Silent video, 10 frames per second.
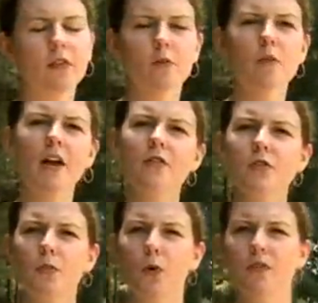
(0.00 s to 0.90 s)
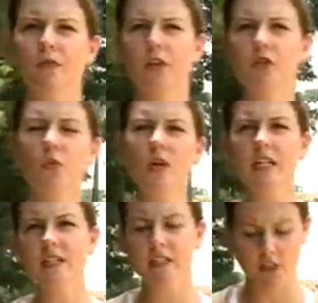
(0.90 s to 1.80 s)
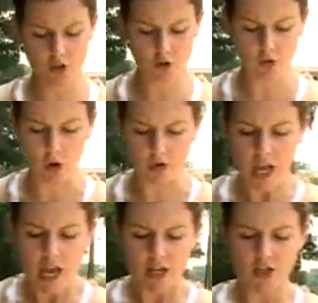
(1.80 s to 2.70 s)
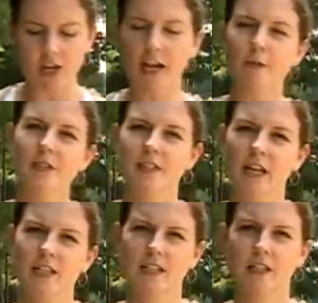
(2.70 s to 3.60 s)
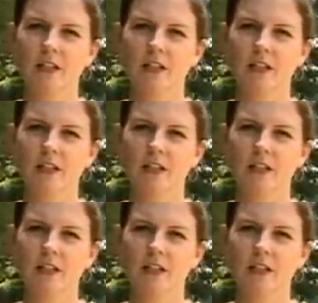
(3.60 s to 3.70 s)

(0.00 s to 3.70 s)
her mother's boyfriend, 26 year old James Dusty